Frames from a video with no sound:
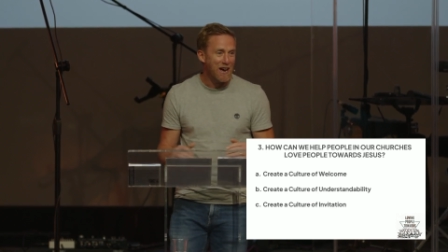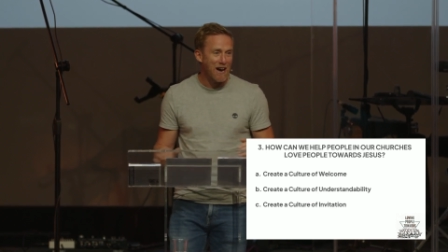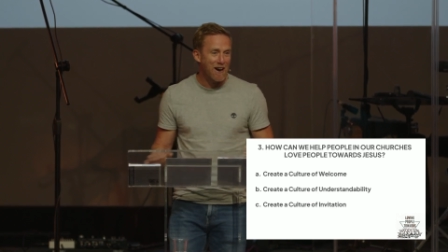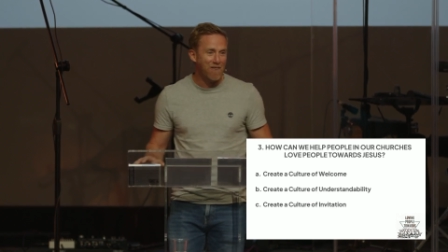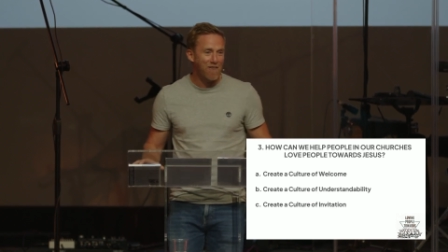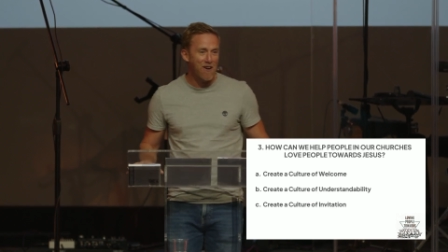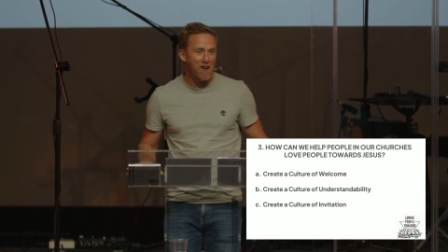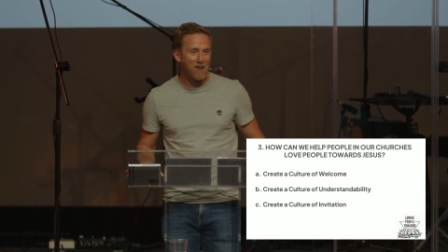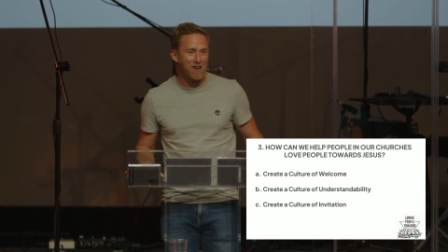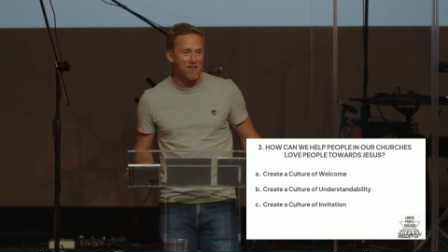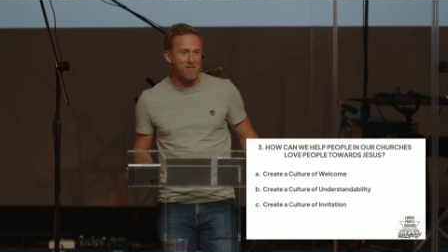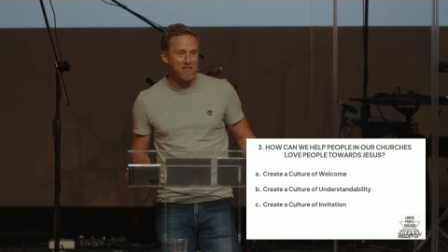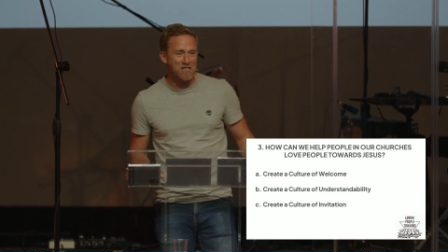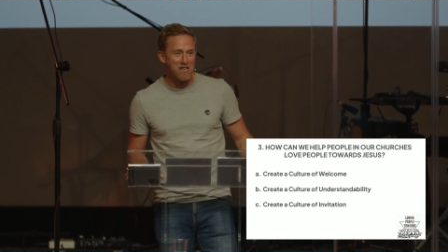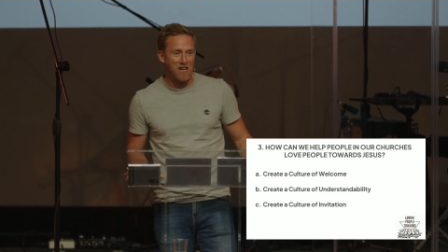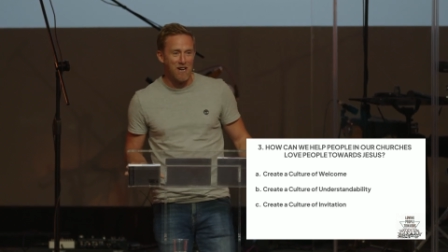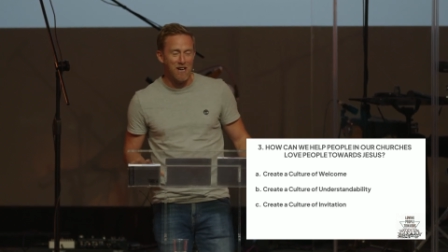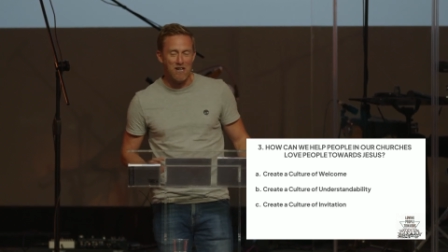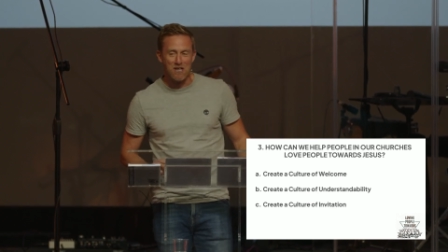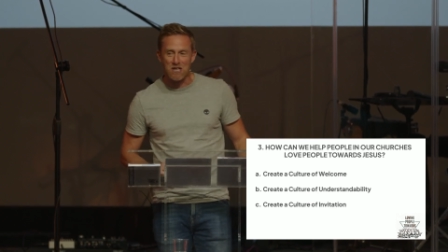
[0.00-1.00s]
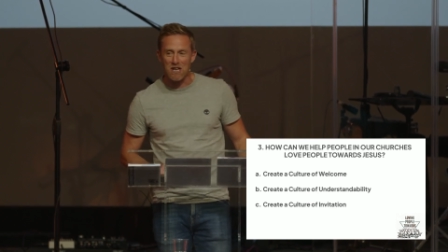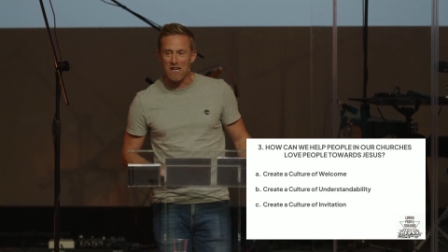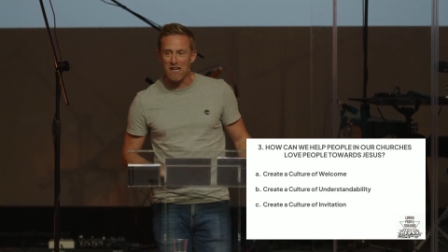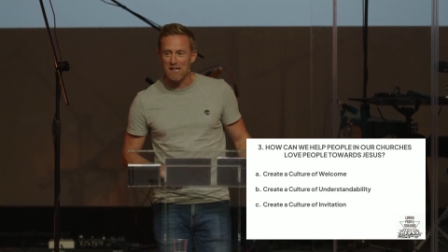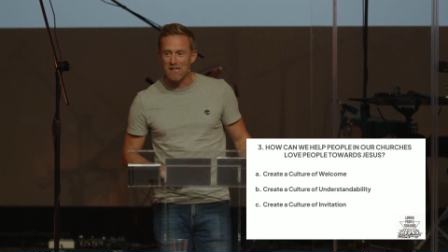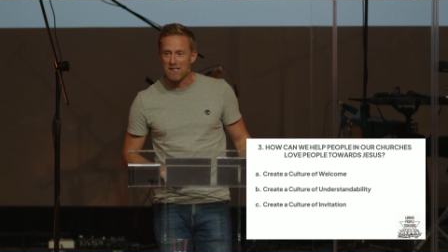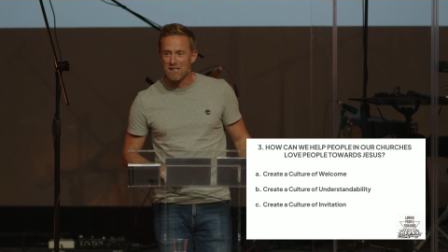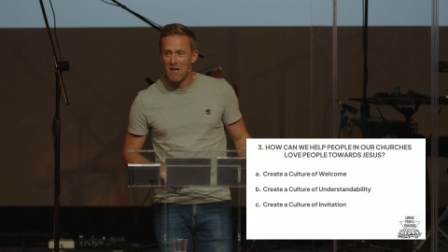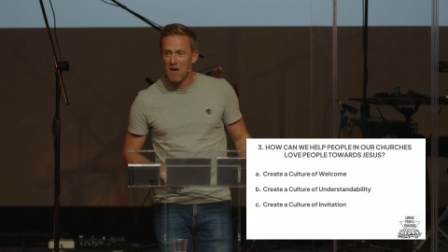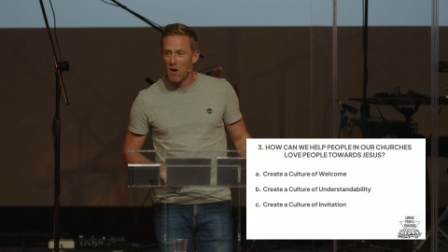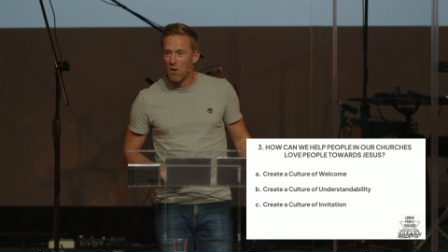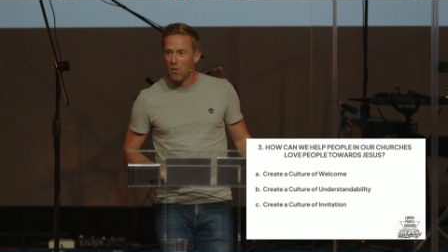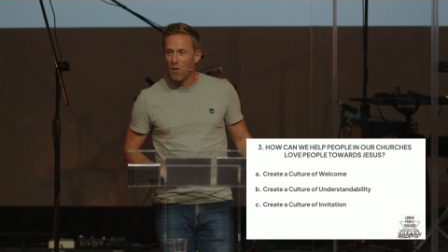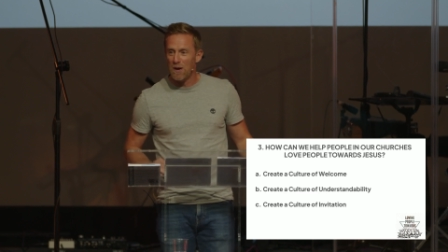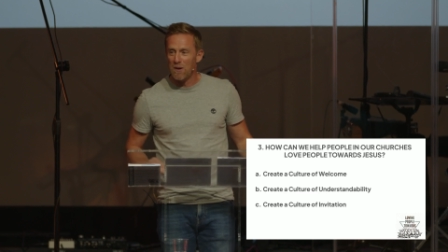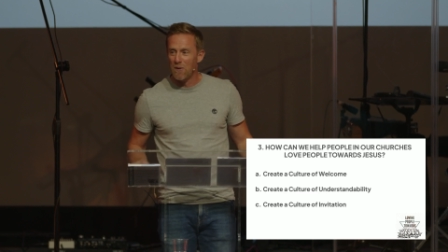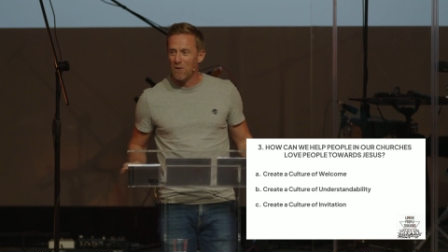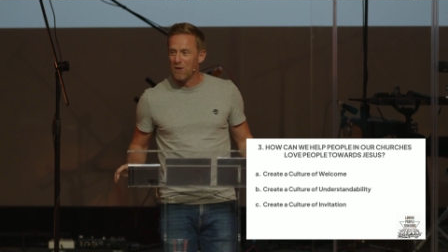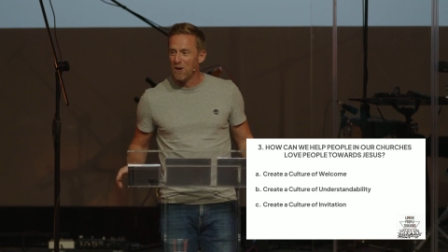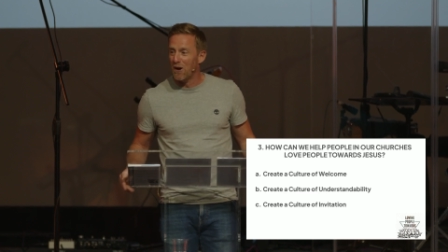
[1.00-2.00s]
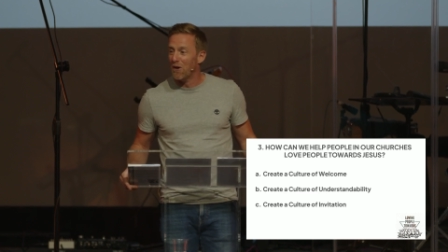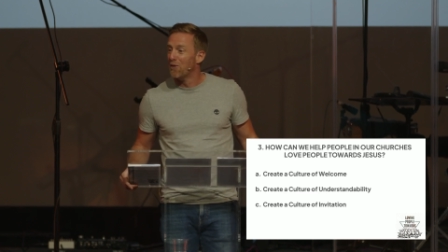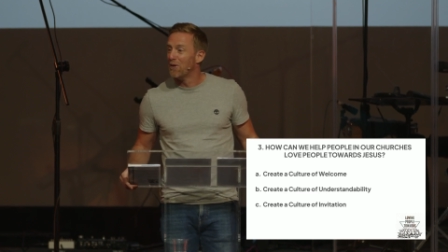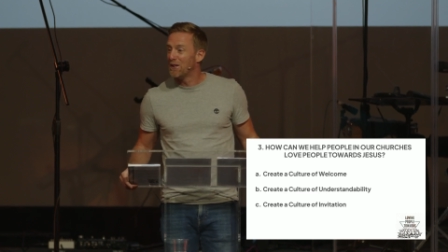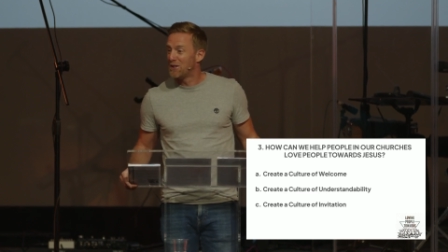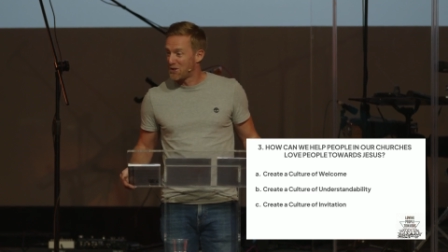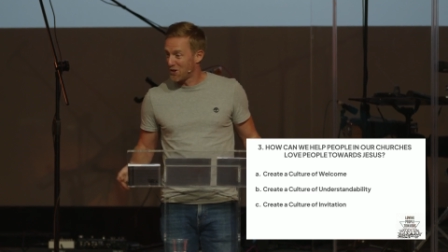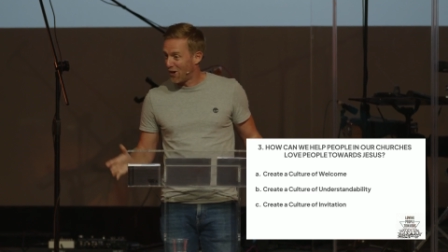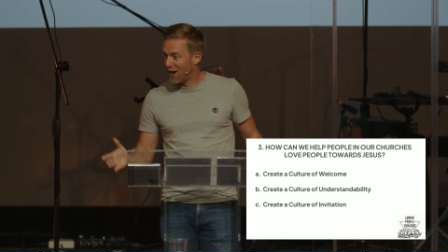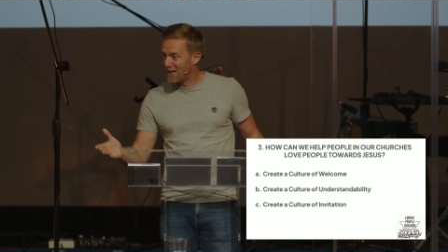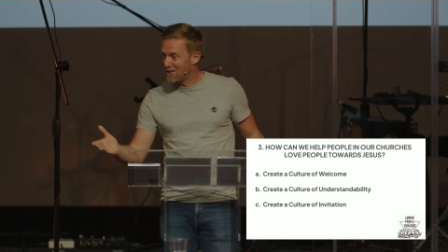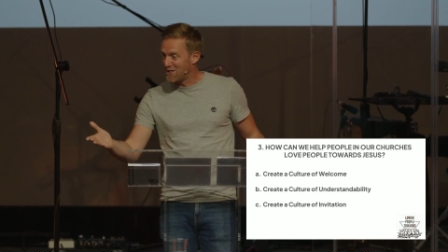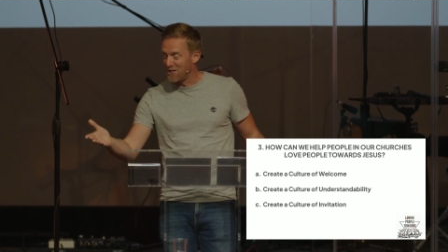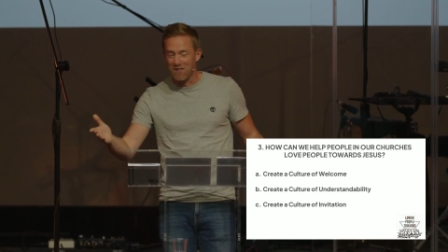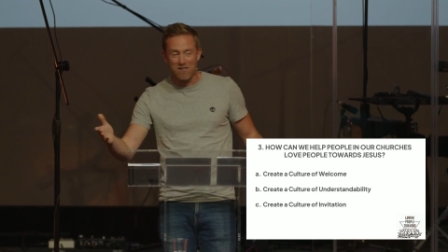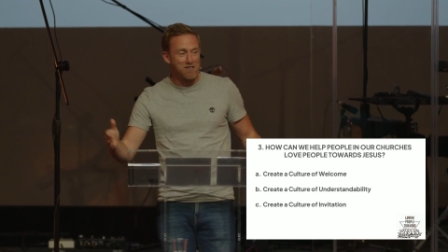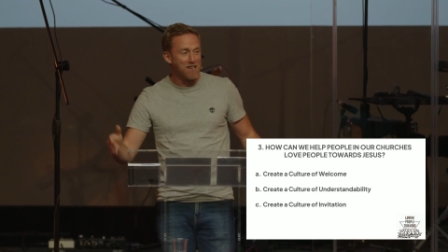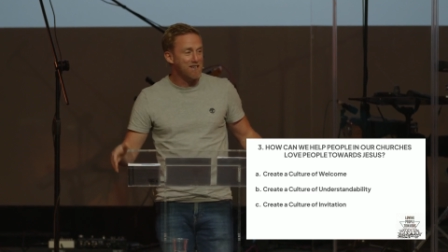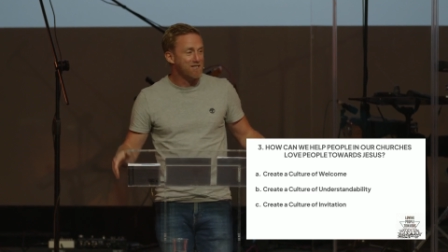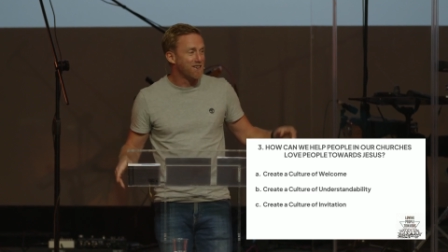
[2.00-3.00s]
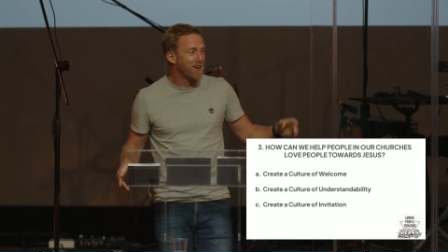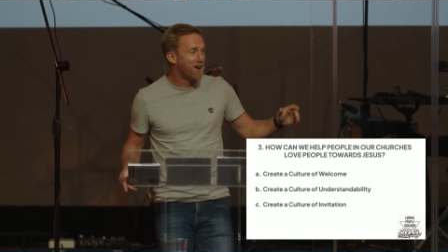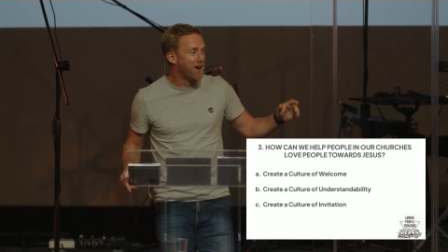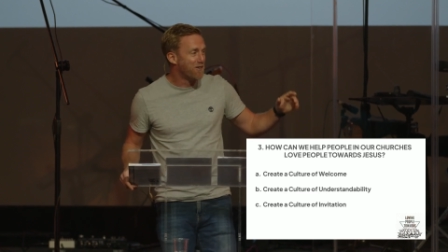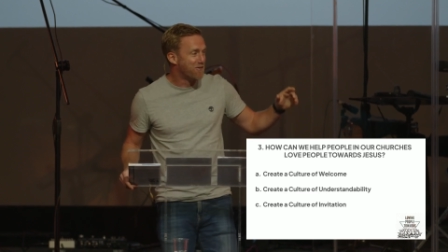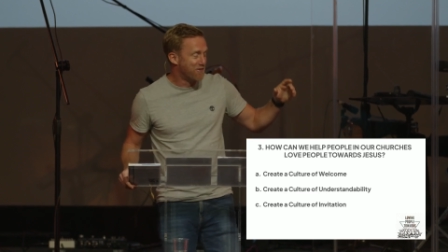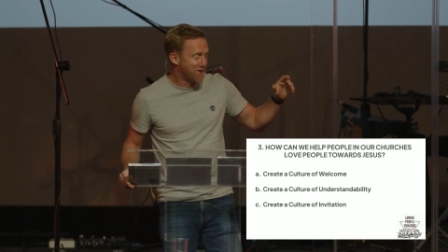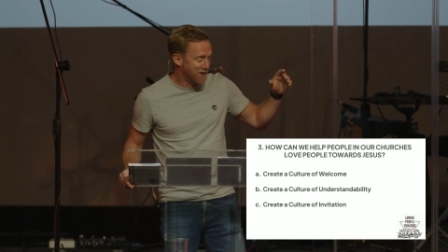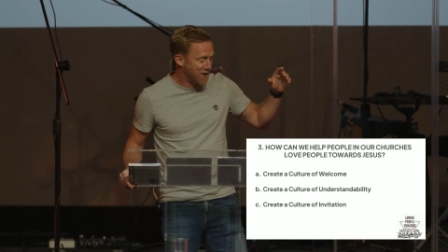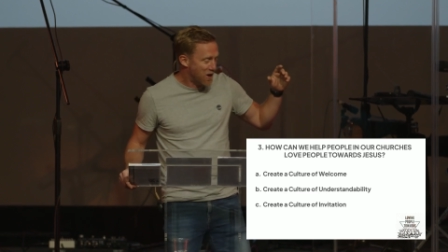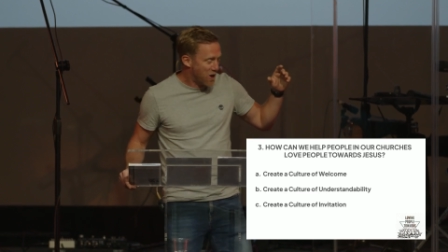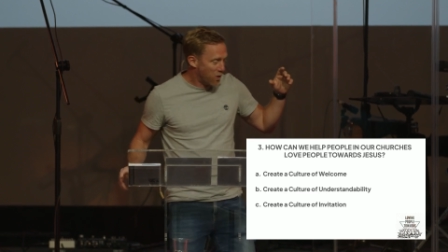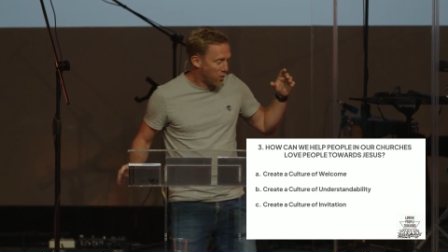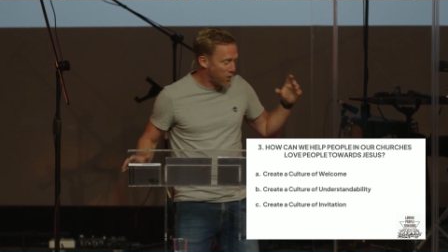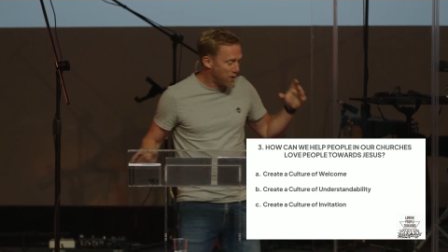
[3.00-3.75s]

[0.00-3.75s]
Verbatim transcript: at Welcome Church is we will not, we try to, Steve's laughing,